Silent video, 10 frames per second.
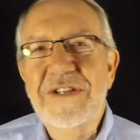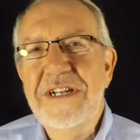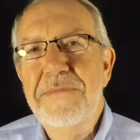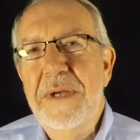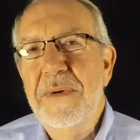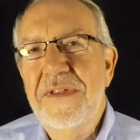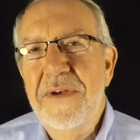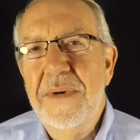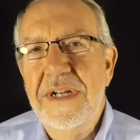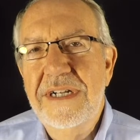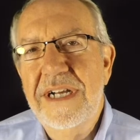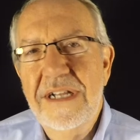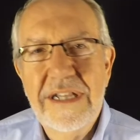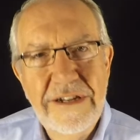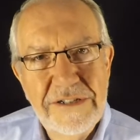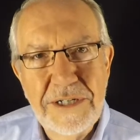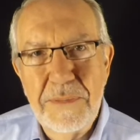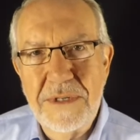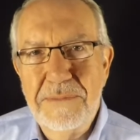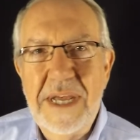good to be with you on Leadership
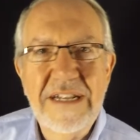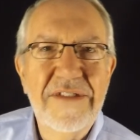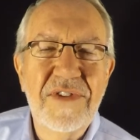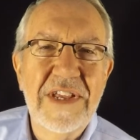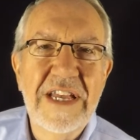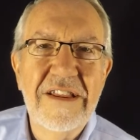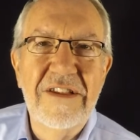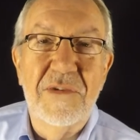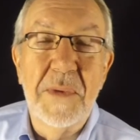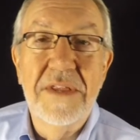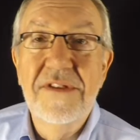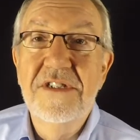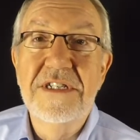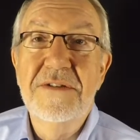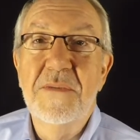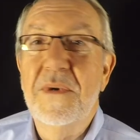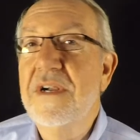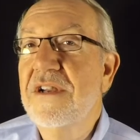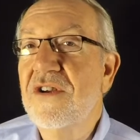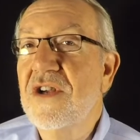Perspectives again this month. Just
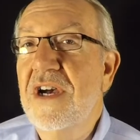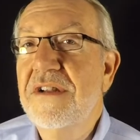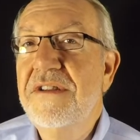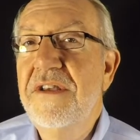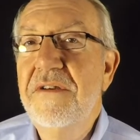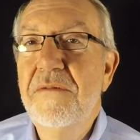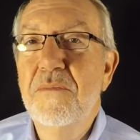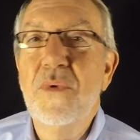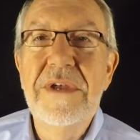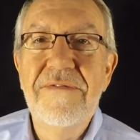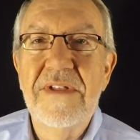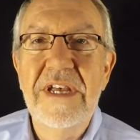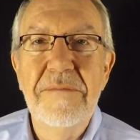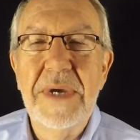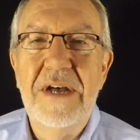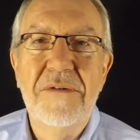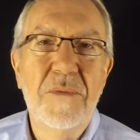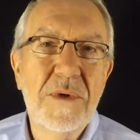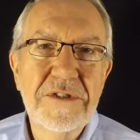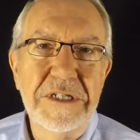wanted to talk to you briefly
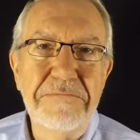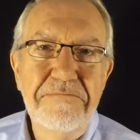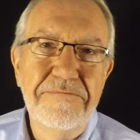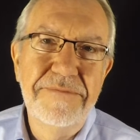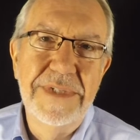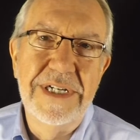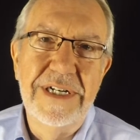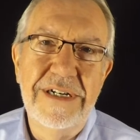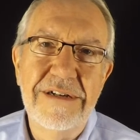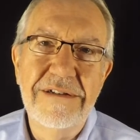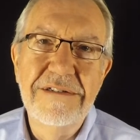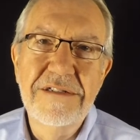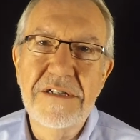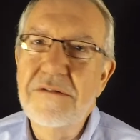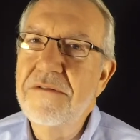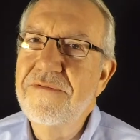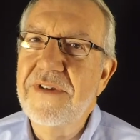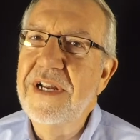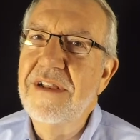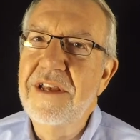about worship, so
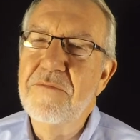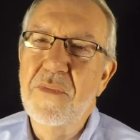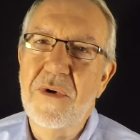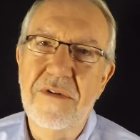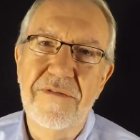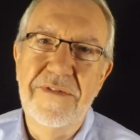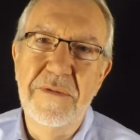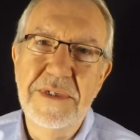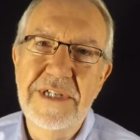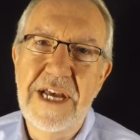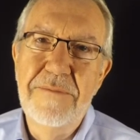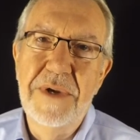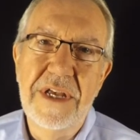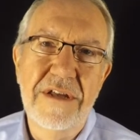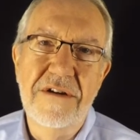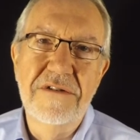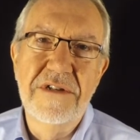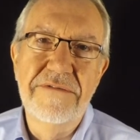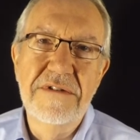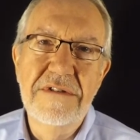vitally important for what's happening in our
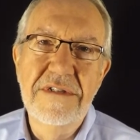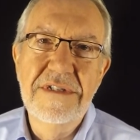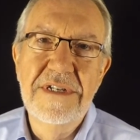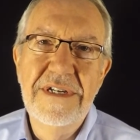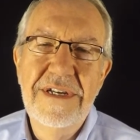services.